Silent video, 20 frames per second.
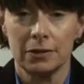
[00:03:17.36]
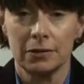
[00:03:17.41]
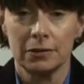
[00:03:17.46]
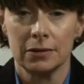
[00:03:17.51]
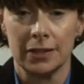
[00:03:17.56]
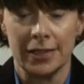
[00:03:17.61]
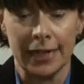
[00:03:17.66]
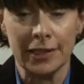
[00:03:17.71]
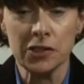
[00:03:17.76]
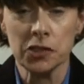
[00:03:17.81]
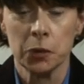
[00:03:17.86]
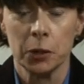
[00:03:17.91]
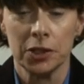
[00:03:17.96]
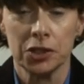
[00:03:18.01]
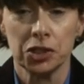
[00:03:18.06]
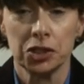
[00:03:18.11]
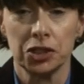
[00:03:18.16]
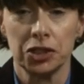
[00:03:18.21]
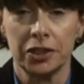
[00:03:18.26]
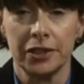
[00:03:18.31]
The next
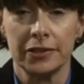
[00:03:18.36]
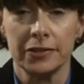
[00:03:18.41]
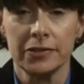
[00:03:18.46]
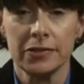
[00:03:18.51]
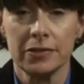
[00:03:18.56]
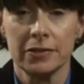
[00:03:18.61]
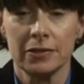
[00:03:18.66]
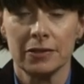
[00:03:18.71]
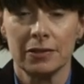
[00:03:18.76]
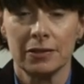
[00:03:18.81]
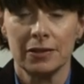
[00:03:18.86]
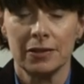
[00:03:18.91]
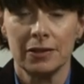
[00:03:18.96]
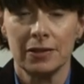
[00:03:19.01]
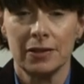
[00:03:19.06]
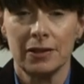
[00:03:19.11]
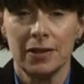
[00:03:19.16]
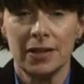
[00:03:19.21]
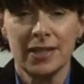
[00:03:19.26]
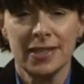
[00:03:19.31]
question is
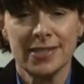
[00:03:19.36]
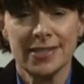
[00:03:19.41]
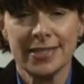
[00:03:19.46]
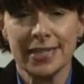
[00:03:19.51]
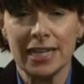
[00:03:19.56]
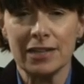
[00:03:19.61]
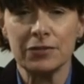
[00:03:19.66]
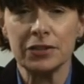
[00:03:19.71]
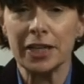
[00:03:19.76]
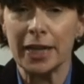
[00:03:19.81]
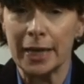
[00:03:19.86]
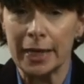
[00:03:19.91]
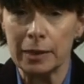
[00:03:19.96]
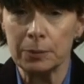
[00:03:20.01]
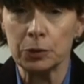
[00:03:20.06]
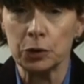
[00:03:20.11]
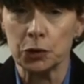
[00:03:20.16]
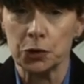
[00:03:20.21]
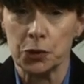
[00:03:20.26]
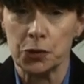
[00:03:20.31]
David
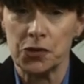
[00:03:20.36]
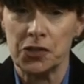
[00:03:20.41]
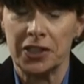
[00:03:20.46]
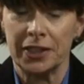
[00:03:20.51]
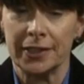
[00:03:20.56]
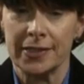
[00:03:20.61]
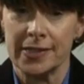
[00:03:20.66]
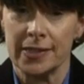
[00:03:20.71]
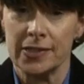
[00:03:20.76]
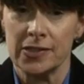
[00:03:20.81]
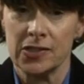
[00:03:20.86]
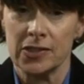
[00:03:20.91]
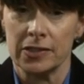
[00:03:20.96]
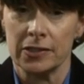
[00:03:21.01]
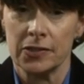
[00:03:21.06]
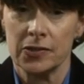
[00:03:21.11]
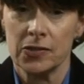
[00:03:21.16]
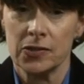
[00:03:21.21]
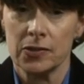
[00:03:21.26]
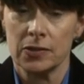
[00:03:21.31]
able to seek
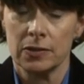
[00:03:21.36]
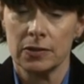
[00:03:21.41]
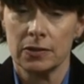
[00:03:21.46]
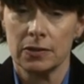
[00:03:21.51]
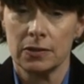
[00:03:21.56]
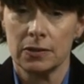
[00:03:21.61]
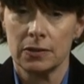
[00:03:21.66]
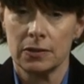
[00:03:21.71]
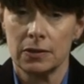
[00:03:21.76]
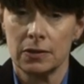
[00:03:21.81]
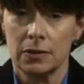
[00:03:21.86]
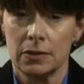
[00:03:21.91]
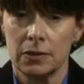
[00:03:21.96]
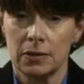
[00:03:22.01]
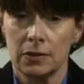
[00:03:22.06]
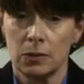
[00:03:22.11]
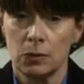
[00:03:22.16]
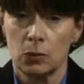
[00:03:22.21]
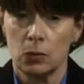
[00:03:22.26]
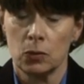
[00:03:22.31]
assistance?
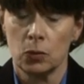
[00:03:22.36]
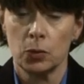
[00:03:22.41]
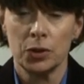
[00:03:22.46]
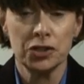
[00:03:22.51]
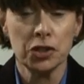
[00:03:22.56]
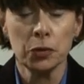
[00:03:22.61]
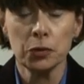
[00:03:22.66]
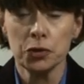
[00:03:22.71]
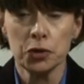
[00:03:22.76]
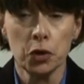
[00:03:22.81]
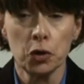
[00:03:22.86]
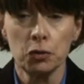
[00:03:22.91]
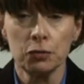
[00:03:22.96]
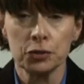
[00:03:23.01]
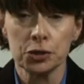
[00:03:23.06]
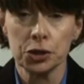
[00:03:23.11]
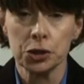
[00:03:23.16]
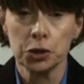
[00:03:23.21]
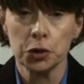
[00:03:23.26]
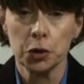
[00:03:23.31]
We don't know
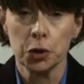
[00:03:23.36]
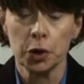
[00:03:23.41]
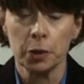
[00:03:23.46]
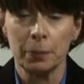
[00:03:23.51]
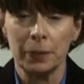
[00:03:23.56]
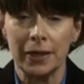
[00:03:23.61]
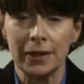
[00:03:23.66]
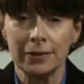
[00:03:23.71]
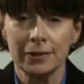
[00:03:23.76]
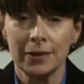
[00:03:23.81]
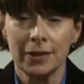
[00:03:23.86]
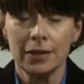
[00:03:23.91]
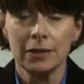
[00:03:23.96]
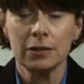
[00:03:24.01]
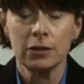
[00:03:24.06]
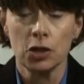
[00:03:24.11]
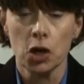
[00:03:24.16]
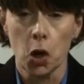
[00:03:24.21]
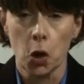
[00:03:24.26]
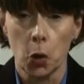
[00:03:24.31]
for sure, but
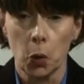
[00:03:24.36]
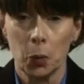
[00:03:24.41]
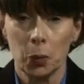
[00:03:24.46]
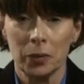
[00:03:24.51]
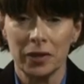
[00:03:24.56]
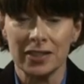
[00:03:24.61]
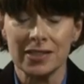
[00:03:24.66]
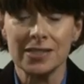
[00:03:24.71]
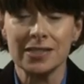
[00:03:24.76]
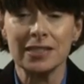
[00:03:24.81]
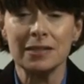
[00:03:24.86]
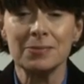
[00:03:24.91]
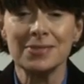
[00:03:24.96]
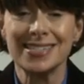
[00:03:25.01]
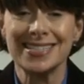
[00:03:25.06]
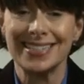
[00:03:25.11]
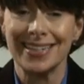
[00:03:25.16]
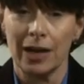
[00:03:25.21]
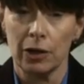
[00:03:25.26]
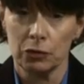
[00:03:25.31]
no, it
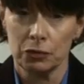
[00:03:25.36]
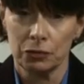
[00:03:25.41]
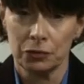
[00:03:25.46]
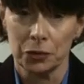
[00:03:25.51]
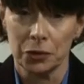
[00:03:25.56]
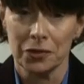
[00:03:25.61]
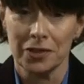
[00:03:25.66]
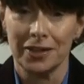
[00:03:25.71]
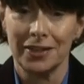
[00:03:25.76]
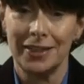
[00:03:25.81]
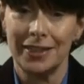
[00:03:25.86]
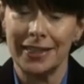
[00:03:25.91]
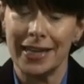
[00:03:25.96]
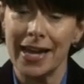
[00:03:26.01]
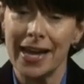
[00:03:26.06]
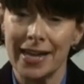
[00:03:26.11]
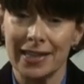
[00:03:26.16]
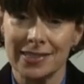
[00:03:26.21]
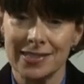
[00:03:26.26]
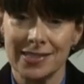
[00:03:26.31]
seems doubtful that he
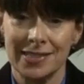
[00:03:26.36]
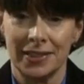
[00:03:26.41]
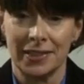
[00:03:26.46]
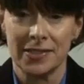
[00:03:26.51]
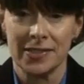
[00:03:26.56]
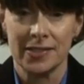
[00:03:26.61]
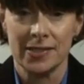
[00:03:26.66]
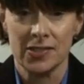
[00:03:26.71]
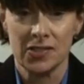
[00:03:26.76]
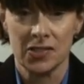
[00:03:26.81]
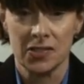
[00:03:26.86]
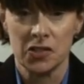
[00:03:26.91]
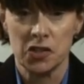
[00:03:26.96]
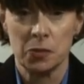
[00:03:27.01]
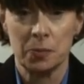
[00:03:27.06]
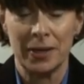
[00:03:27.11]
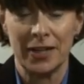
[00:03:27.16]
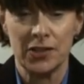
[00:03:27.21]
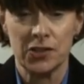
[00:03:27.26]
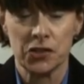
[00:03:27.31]
can seek assistance
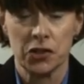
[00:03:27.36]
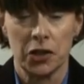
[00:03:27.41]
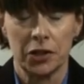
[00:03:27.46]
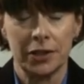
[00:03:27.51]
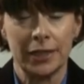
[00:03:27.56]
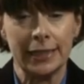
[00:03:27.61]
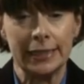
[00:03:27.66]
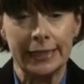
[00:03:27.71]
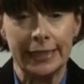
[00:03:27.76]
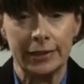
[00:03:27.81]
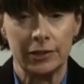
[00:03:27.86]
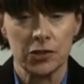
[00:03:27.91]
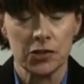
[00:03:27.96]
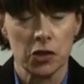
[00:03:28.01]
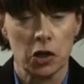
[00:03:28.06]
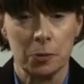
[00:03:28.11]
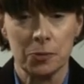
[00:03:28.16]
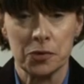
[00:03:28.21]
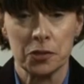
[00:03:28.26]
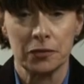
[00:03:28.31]
based on Helena's
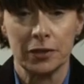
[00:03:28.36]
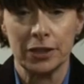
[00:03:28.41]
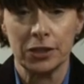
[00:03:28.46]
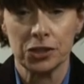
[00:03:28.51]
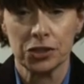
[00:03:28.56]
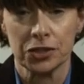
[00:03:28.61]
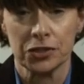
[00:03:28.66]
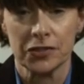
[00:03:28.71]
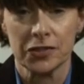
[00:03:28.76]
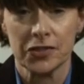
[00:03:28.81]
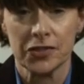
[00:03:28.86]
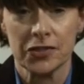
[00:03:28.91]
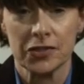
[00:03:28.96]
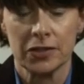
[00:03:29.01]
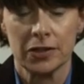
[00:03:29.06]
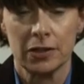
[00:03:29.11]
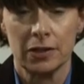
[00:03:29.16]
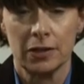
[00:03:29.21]
observations.